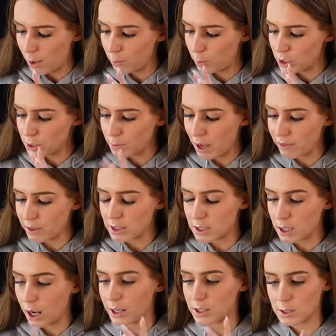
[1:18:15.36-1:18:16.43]
which I'm having
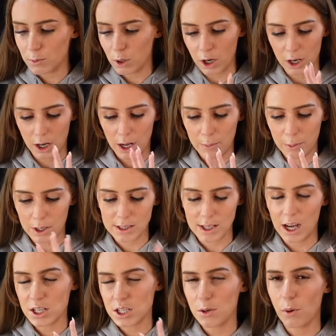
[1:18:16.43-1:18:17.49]
tonight and tomorrow night because it
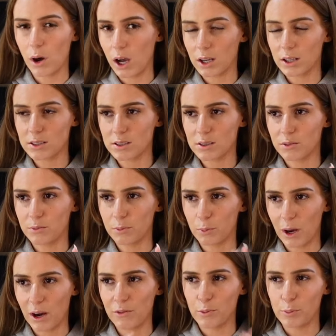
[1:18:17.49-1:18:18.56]
actually works
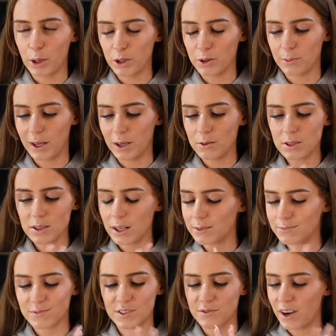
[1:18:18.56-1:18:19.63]
well for both meals.
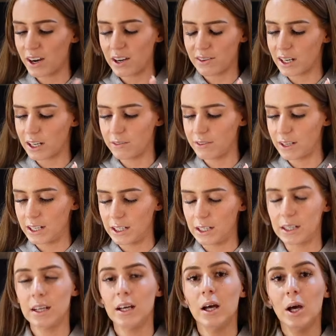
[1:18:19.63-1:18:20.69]
It's very, very
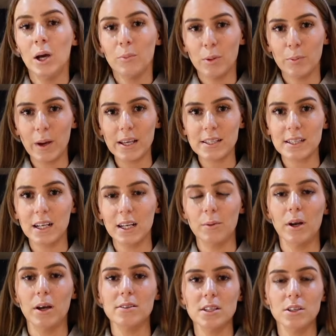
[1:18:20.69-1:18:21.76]
convenient. But basically,
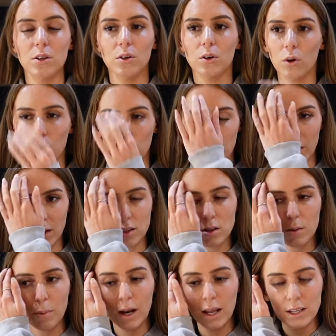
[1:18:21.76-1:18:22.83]
when I was in New York, we went
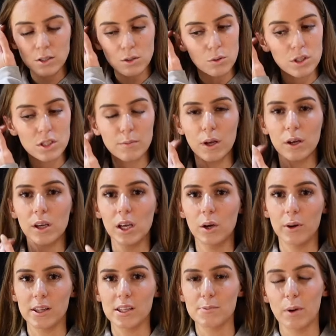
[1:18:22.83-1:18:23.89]
to a place called Smokey
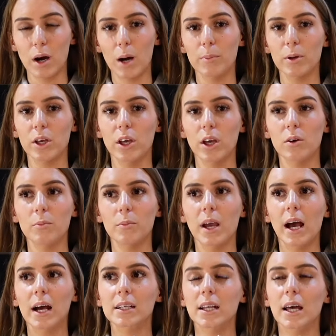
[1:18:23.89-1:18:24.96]
Quinn's Barbecue, and we
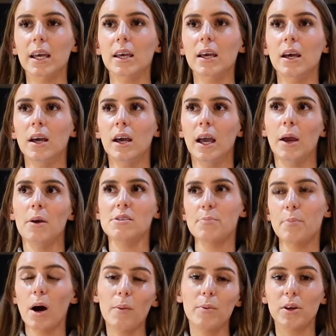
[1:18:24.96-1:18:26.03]
had like, it was a
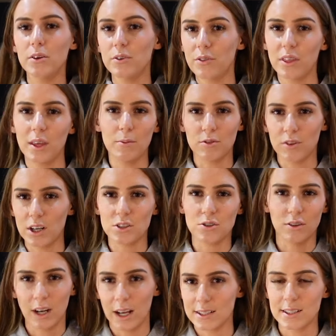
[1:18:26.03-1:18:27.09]
barbecue themed
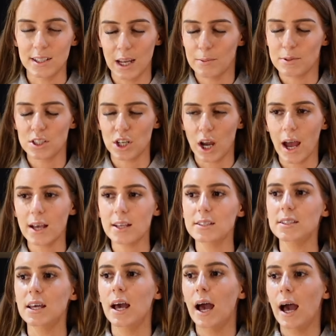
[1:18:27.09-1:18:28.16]
restaurant as the name
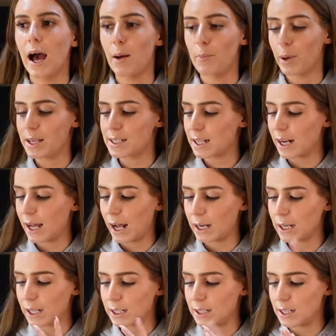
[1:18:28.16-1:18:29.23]
suggests. And basically I had
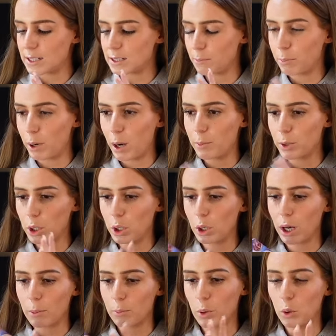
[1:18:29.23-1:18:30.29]
like this barbecue
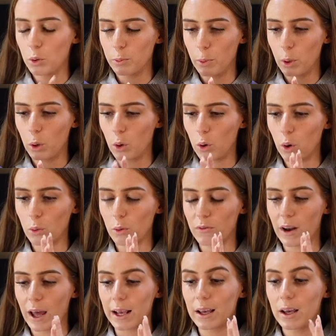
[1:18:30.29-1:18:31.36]
like pulled pork with
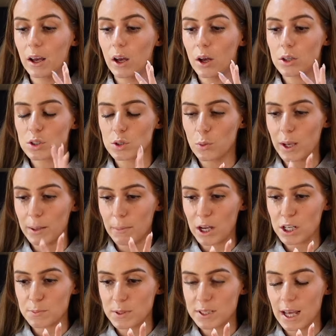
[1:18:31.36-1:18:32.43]
like sweet
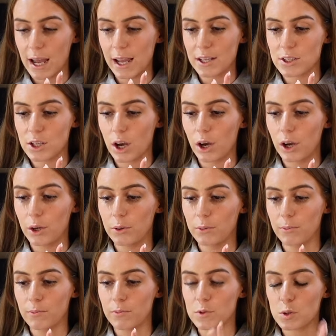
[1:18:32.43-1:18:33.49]
mashed potato,
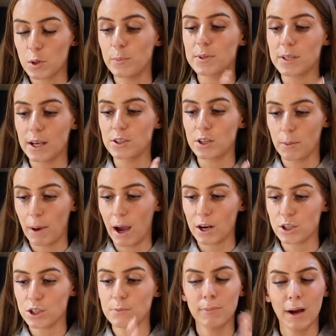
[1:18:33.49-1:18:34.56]
sweet potato
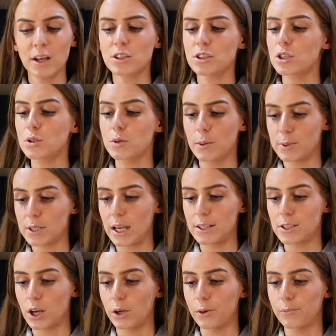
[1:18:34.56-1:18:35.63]
mashed sweet
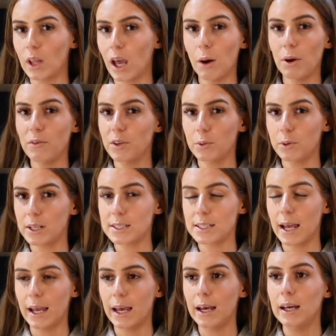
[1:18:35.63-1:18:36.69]
potato, however you want to
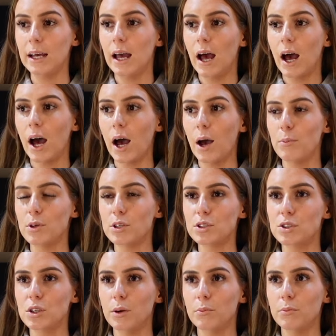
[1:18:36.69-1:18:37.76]
say it,
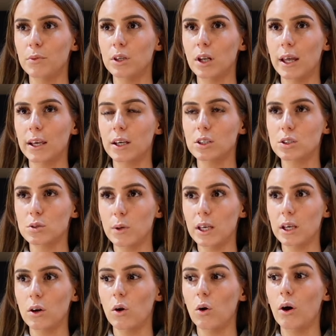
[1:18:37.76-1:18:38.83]
some like
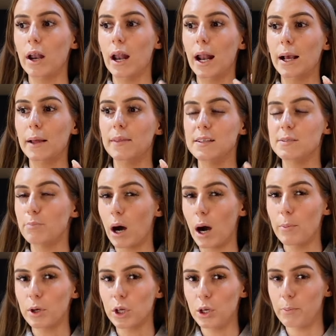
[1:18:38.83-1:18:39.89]
sweet corn and like these
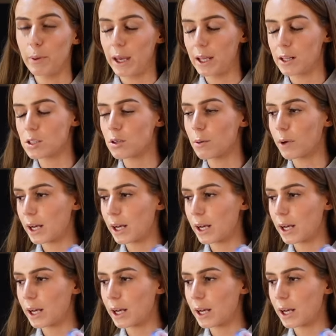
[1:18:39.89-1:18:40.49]
barbecue beans. So I'm